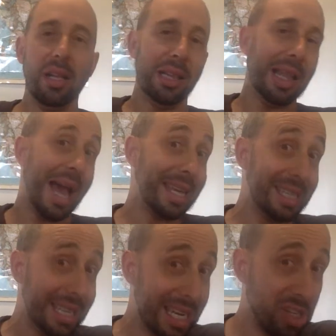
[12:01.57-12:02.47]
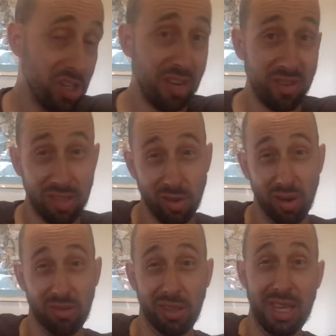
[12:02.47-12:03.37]
Latin tinge even sort
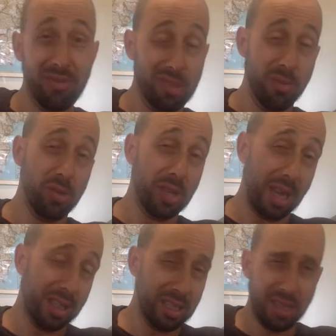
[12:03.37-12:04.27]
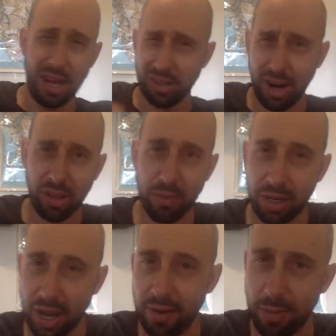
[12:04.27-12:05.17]
of leaves the music, at least not entirely,
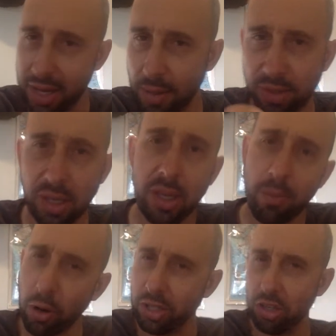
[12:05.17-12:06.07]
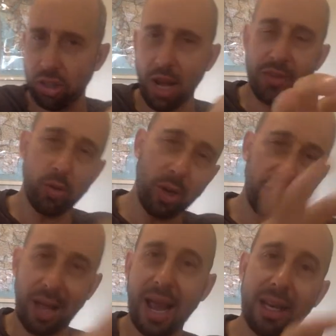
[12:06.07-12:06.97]
but kind of becomes partitioned off to a
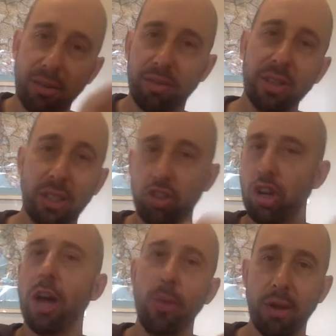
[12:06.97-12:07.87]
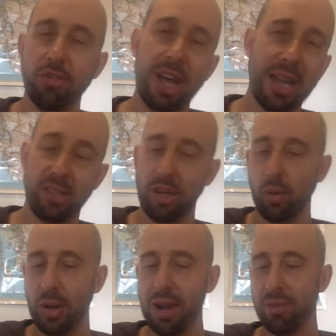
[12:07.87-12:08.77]
kind of genre of jazz,
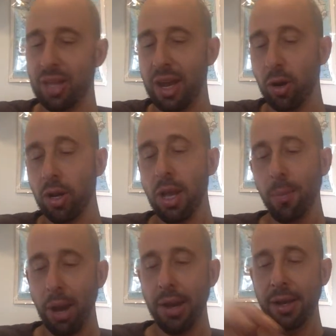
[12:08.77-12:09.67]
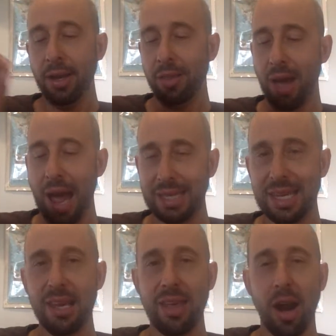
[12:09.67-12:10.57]
whatever, later. But the
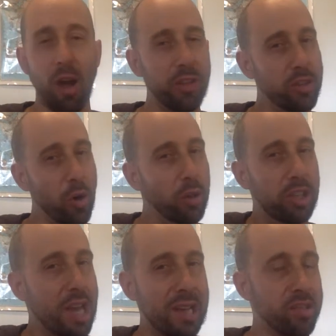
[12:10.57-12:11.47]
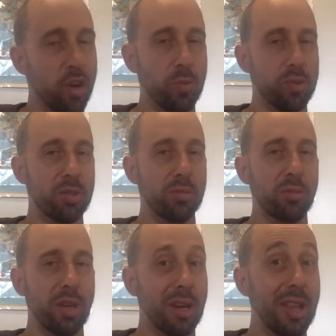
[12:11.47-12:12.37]
idea that all these early jazz tropes,
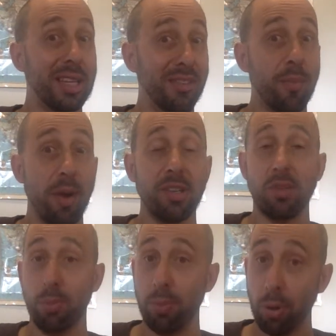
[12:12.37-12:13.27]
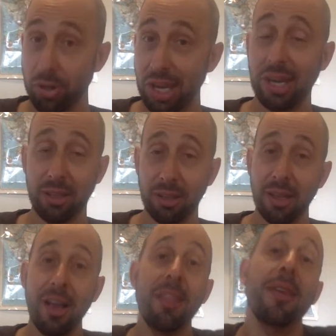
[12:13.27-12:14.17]
the collective improvisation, particularly
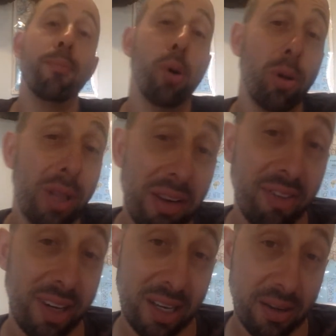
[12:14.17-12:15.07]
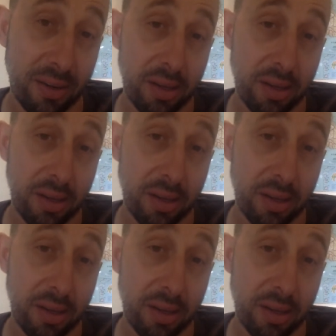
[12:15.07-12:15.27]
the polyphony.